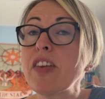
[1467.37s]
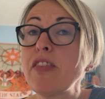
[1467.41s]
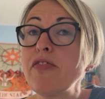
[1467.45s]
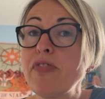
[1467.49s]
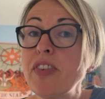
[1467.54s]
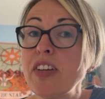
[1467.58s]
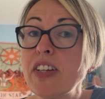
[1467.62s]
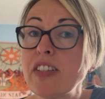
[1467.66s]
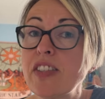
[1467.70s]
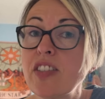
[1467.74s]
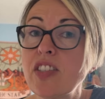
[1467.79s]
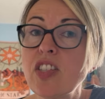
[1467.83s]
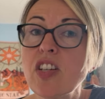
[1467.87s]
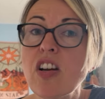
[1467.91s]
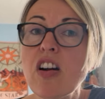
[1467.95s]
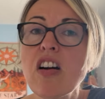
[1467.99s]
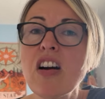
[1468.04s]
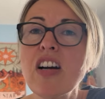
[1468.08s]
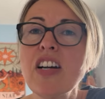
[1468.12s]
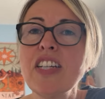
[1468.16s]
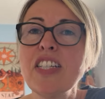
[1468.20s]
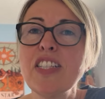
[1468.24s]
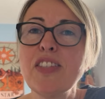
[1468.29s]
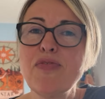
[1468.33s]
fixed
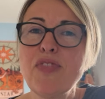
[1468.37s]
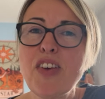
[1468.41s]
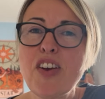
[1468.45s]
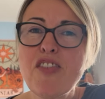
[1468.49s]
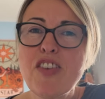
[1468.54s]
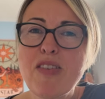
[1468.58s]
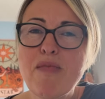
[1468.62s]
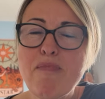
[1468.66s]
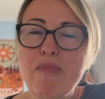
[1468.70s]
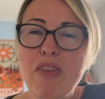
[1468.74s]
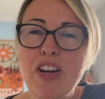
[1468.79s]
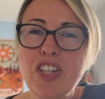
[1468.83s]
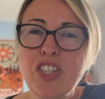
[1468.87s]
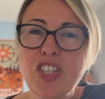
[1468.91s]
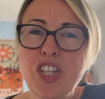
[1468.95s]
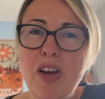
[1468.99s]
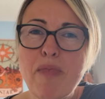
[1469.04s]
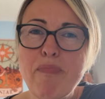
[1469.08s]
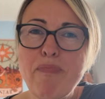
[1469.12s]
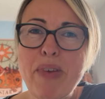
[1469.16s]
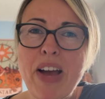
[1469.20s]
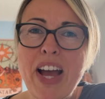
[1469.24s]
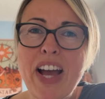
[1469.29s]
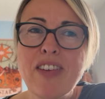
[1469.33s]
star is very much
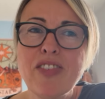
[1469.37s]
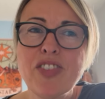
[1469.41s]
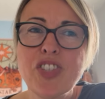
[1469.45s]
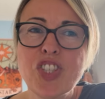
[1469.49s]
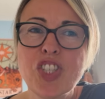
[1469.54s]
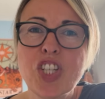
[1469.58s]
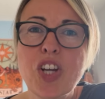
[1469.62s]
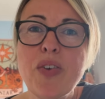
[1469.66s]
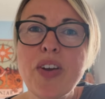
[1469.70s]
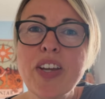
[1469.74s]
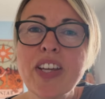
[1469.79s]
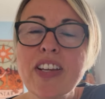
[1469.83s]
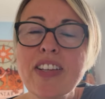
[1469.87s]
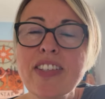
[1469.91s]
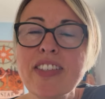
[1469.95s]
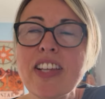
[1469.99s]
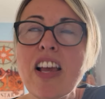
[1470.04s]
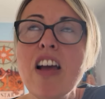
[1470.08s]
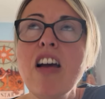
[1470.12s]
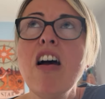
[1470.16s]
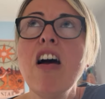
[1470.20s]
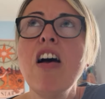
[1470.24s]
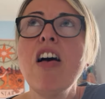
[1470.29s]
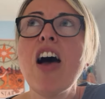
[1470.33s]
about showing us
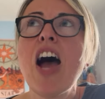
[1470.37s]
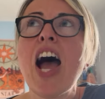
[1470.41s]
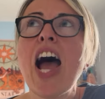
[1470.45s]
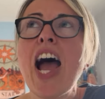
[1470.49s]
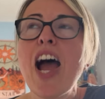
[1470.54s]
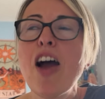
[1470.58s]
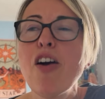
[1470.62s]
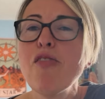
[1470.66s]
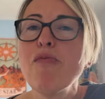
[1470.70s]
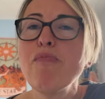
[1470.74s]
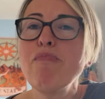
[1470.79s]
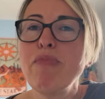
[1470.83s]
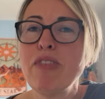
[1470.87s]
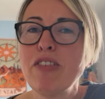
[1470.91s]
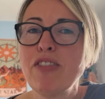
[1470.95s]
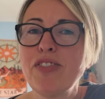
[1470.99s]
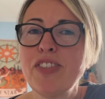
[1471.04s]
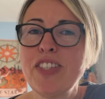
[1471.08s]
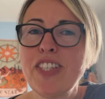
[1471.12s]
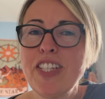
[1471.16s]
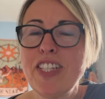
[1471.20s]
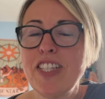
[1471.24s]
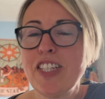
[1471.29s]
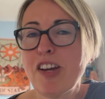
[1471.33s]
how
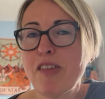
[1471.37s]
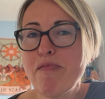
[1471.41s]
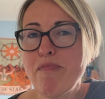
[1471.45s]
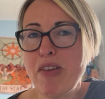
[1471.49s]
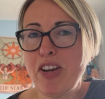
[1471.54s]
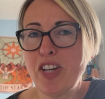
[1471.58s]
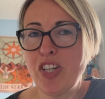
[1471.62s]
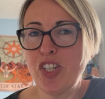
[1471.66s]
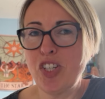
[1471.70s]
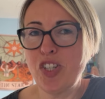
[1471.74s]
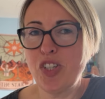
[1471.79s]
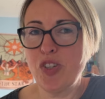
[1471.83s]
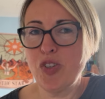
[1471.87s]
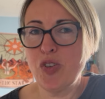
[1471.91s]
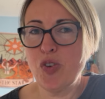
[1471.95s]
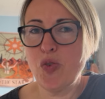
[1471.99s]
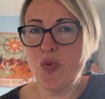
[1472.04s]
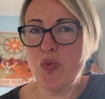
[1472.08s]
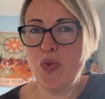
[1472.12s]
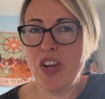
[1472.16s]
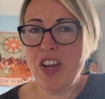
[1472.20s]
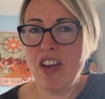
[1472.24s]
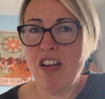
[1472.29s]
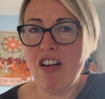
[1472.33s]
multidimensional
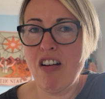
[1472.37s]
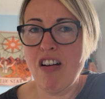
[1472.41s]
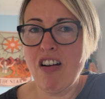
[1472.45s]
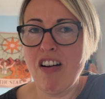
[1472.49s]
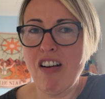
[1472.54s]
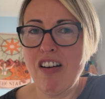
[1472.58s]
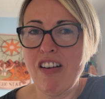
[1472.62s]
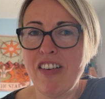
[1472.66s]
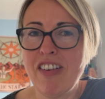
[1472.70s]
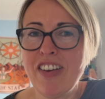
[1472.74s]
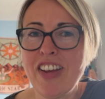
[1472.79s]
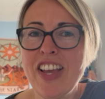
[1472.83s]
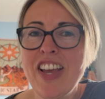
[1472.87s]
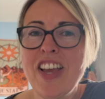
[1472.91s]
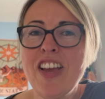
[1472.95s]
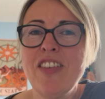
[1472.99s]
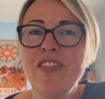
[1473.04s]
we are.